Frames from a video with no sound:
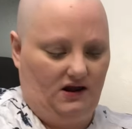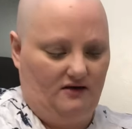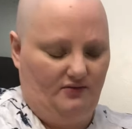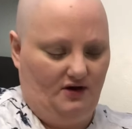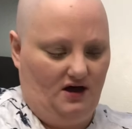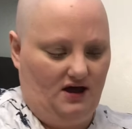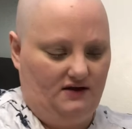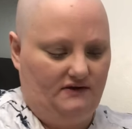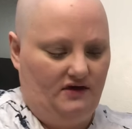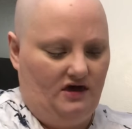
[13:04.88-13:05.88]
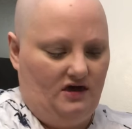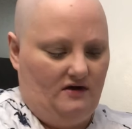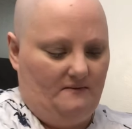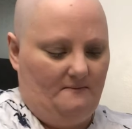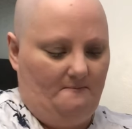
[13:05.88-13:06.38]
I bought,
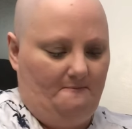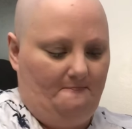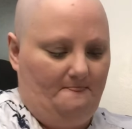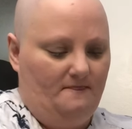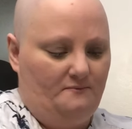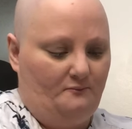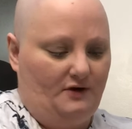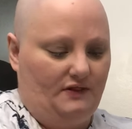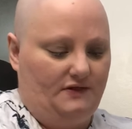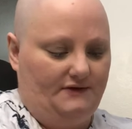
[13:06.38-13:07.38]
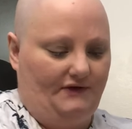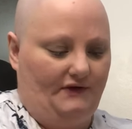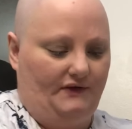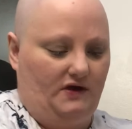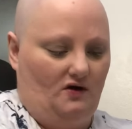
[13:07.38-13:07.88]
but this
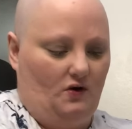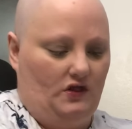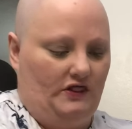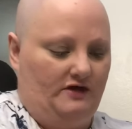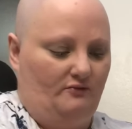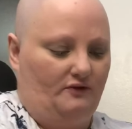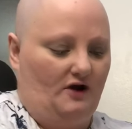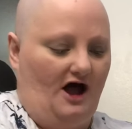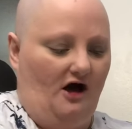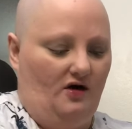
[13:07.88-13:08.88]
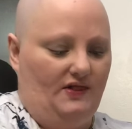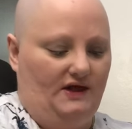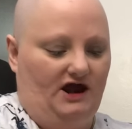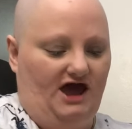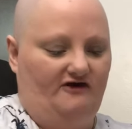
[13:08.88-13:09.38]
is the only brow
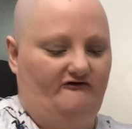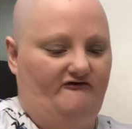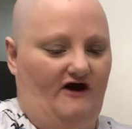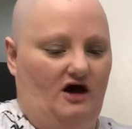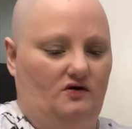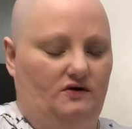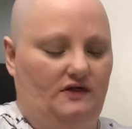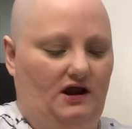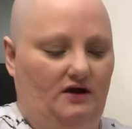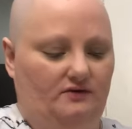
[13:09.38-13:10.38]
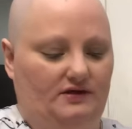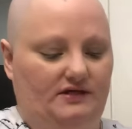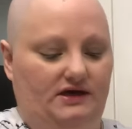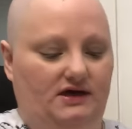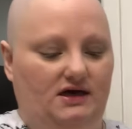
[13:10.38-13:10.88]
that I have found that I
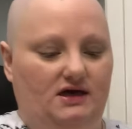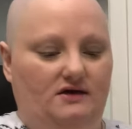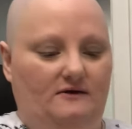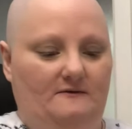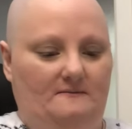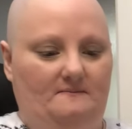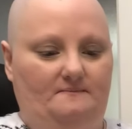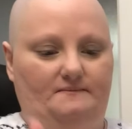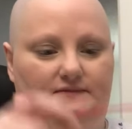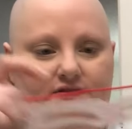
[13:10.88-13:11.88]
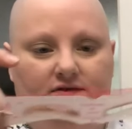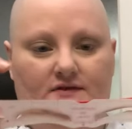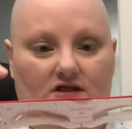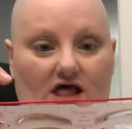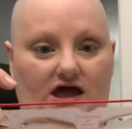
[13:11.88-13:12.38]
really
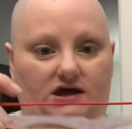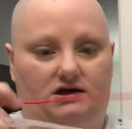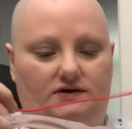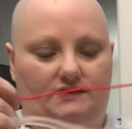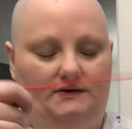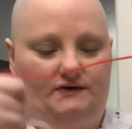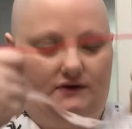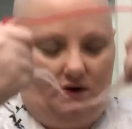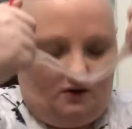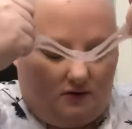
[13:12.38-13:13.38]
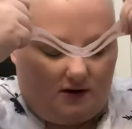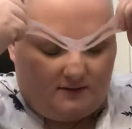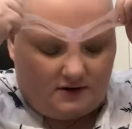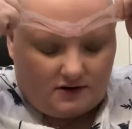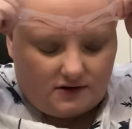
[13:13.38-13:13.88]
liked. So what I'm
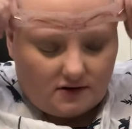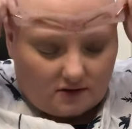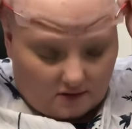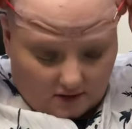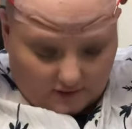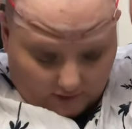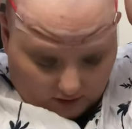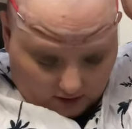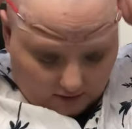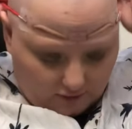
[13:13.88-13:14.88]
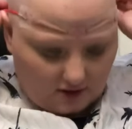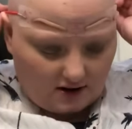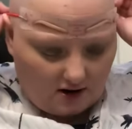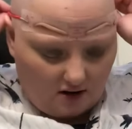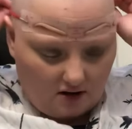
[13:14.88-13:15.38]
going to do is I'm going to put
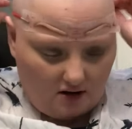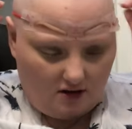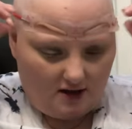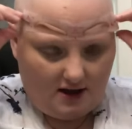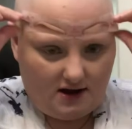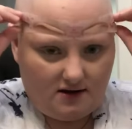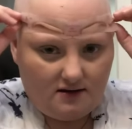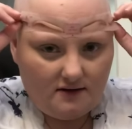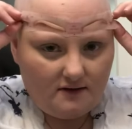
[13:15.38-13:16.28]
it on